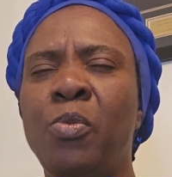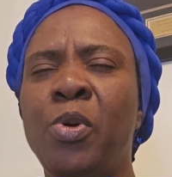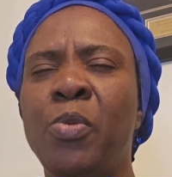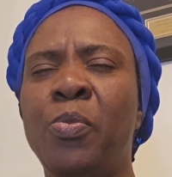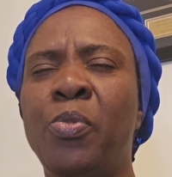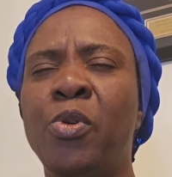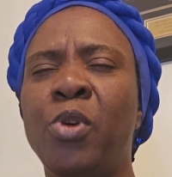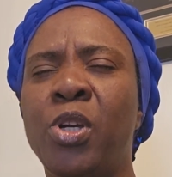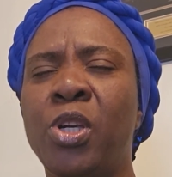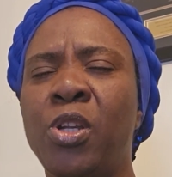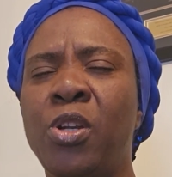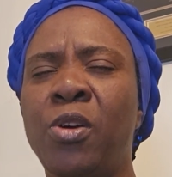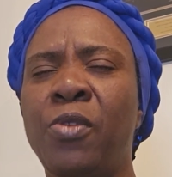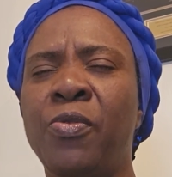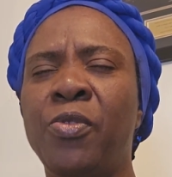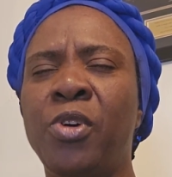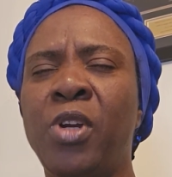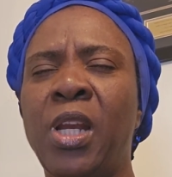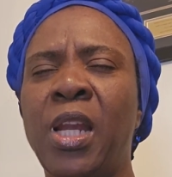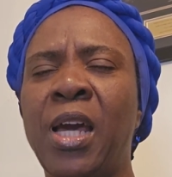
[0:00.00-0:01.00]
be broken
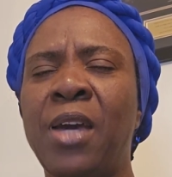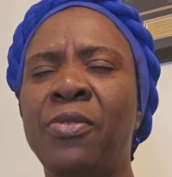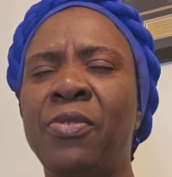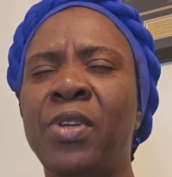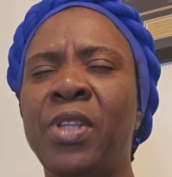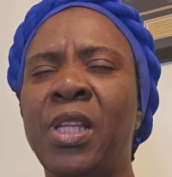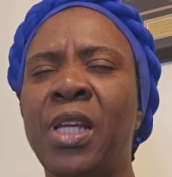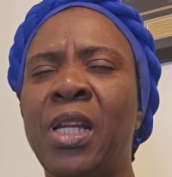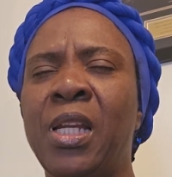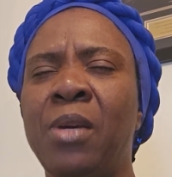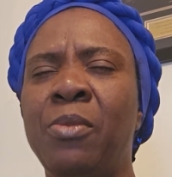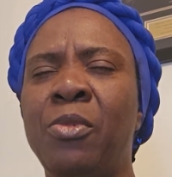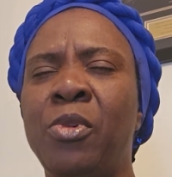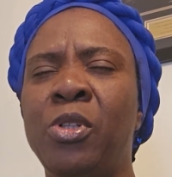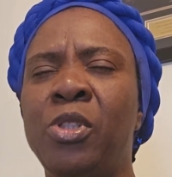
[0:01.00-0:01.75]
off your life in the name